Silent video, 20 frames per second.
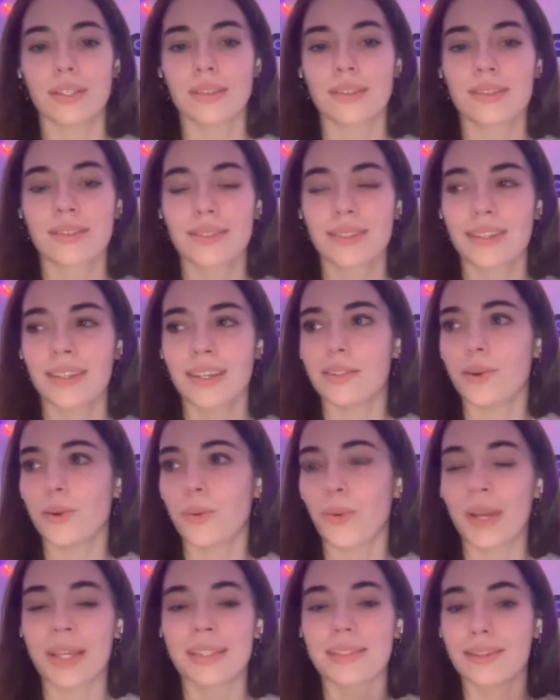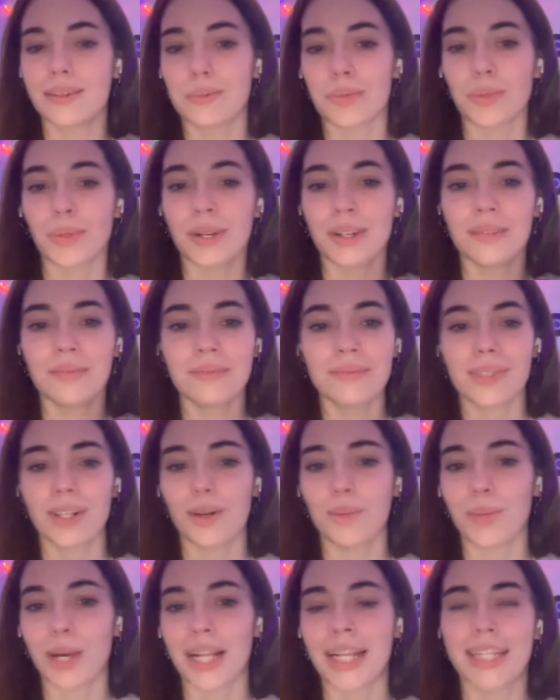is always number one on
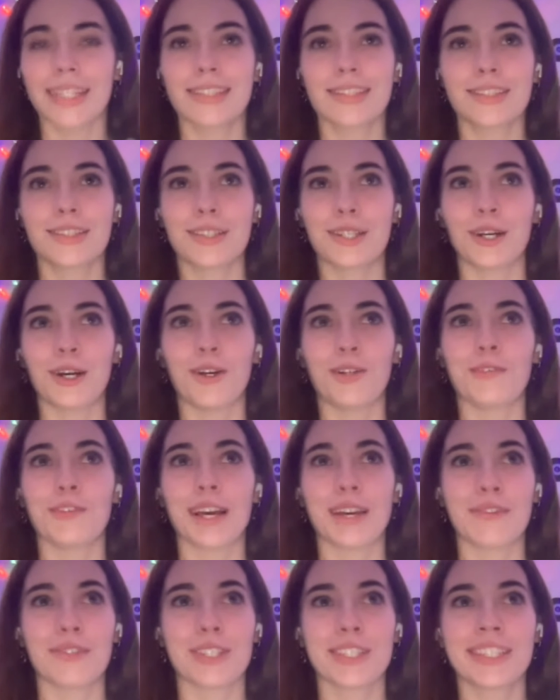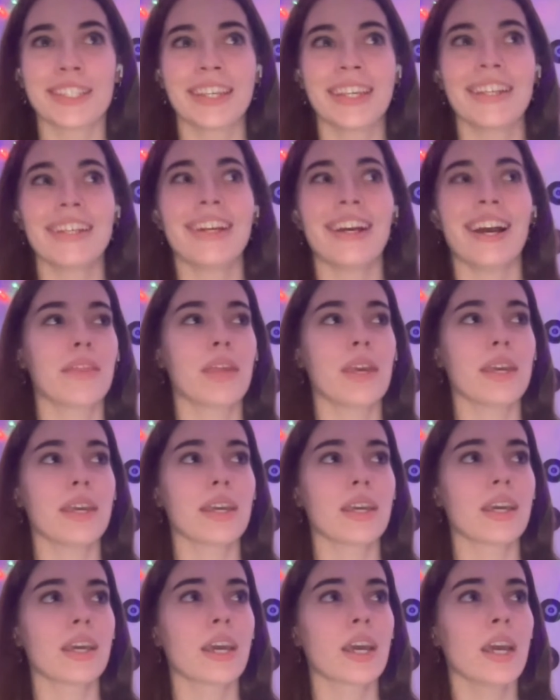my list of everything. I think
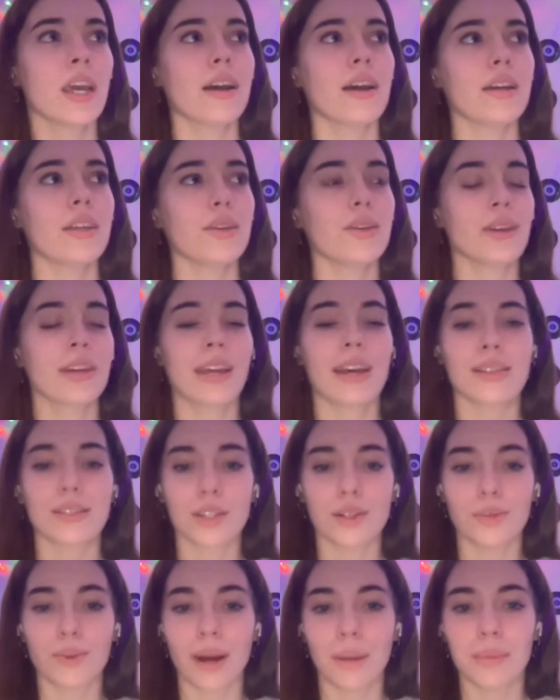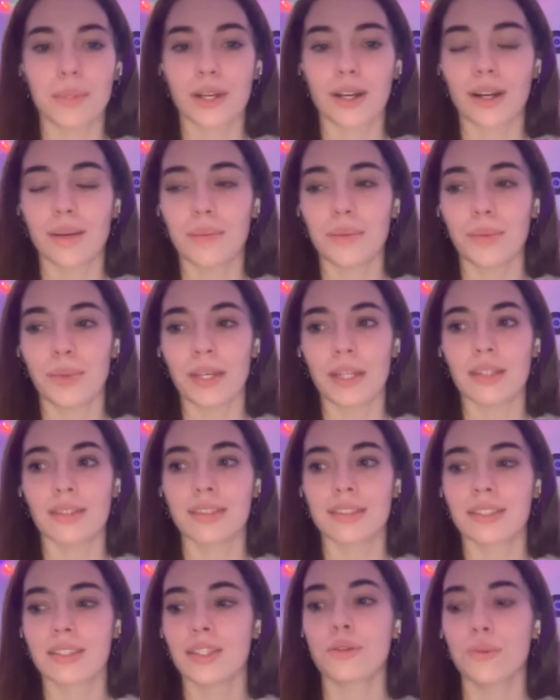you can get so wrapped up with
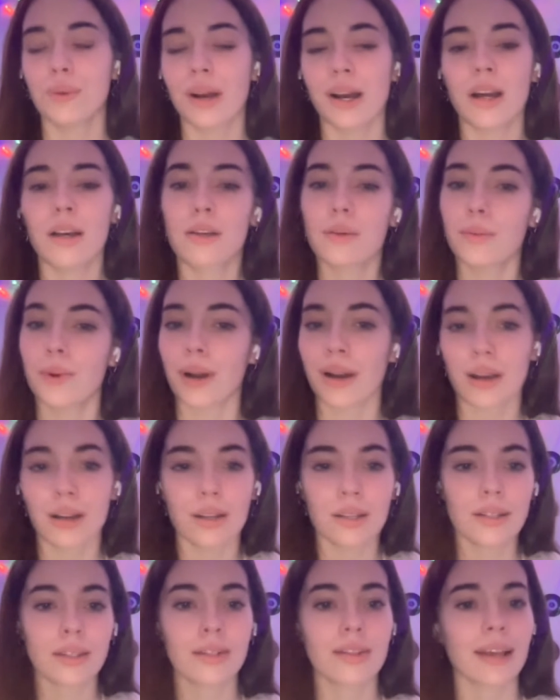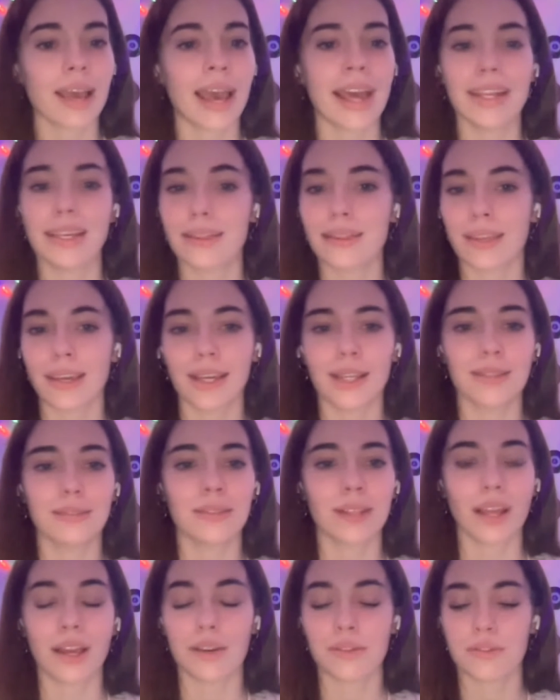schoolwork, work, anything,
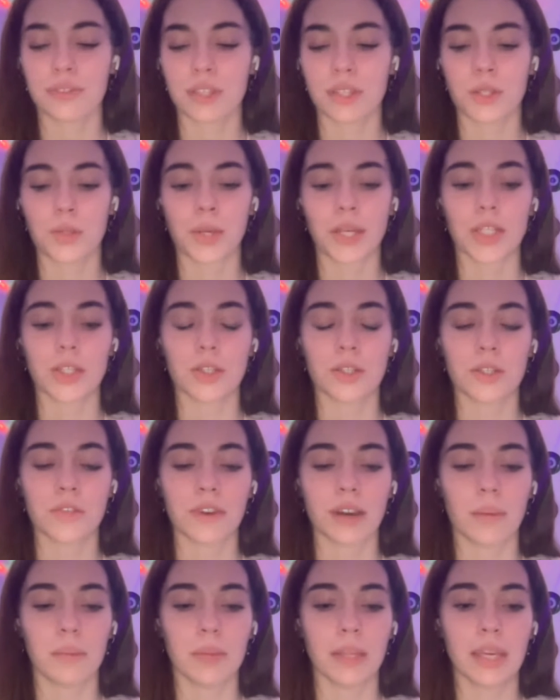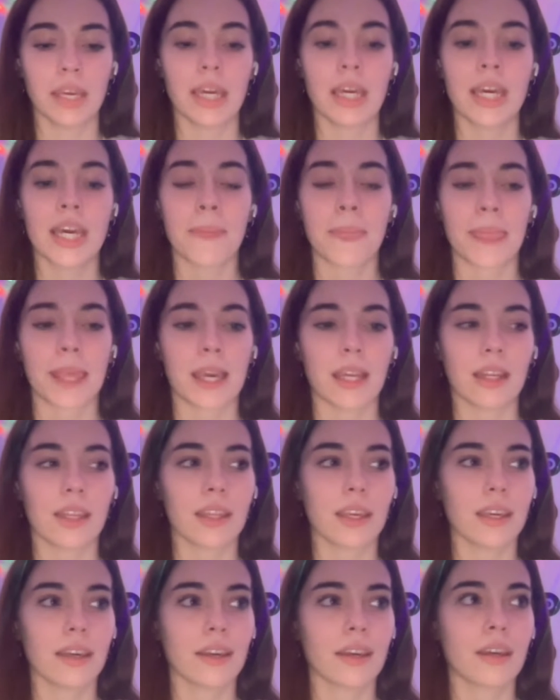life situations, family. And I
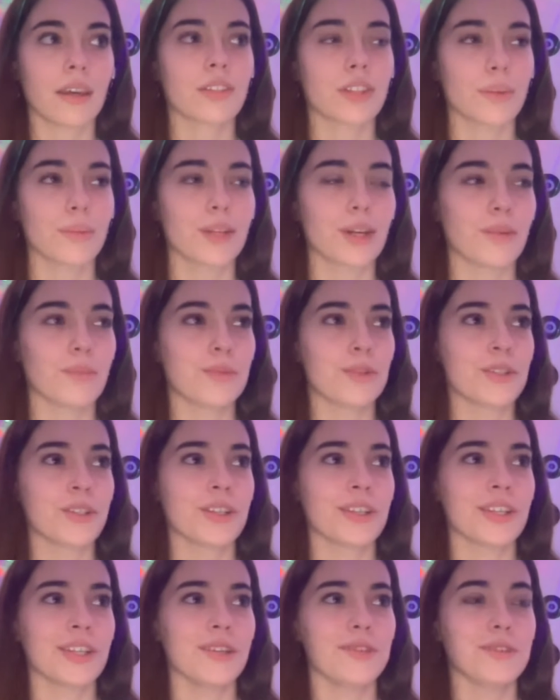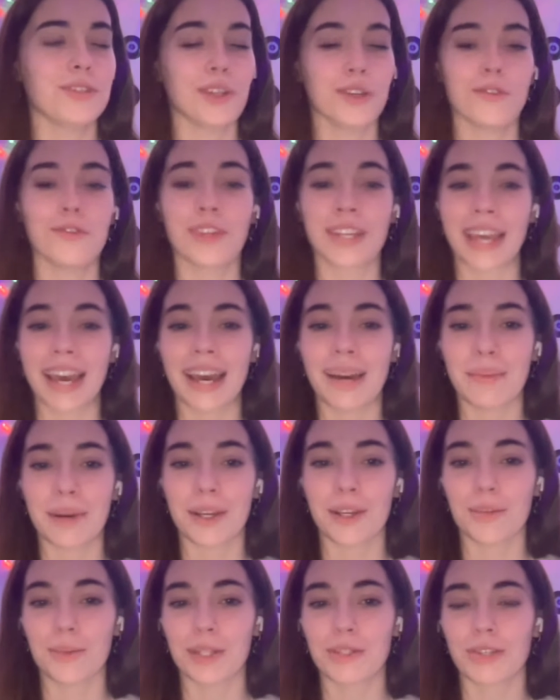think sometimes you do forget about
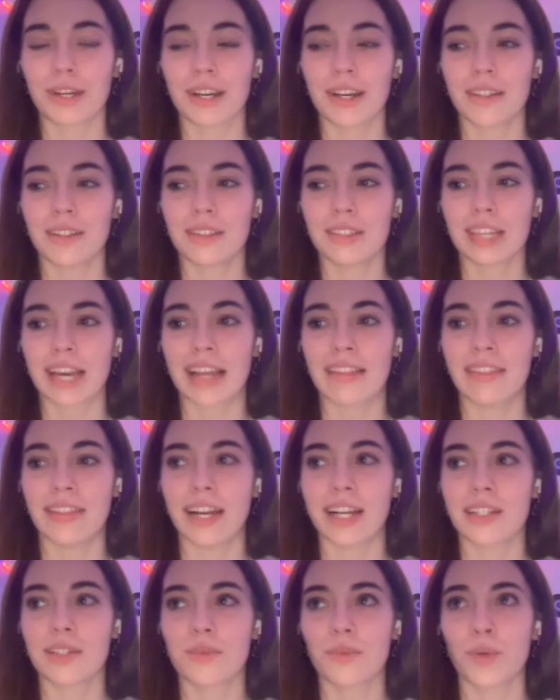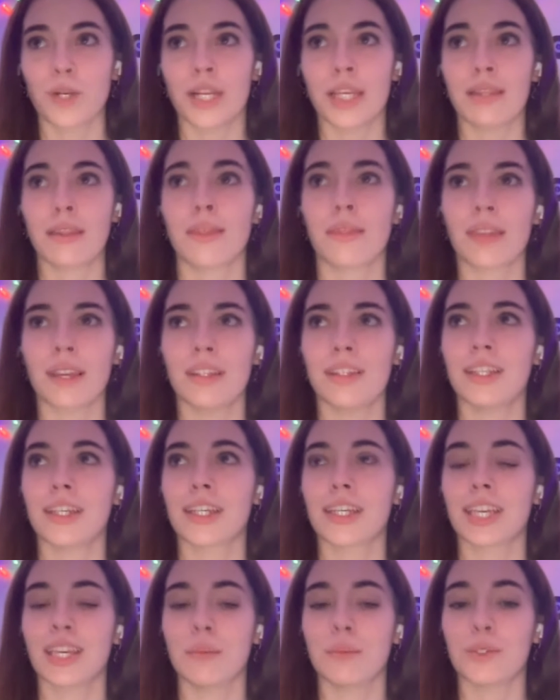your mental health, and that's really the thing that
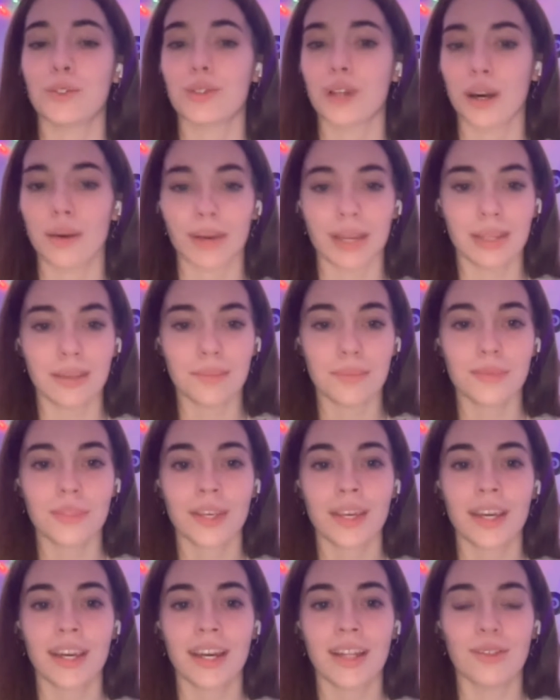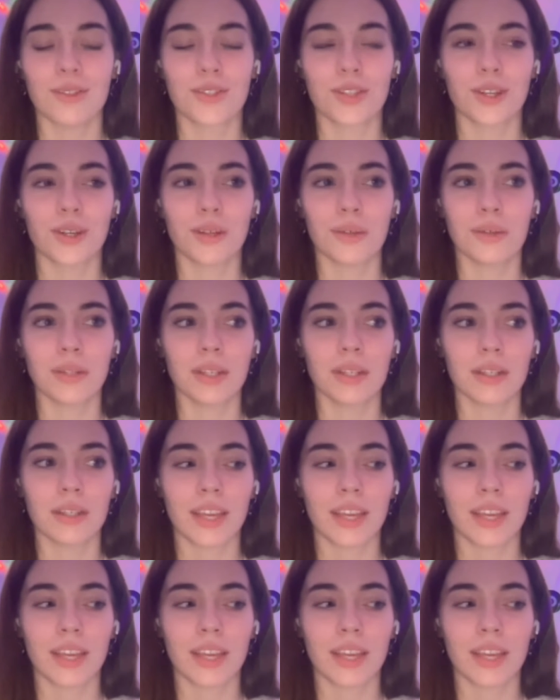keeps you going. And so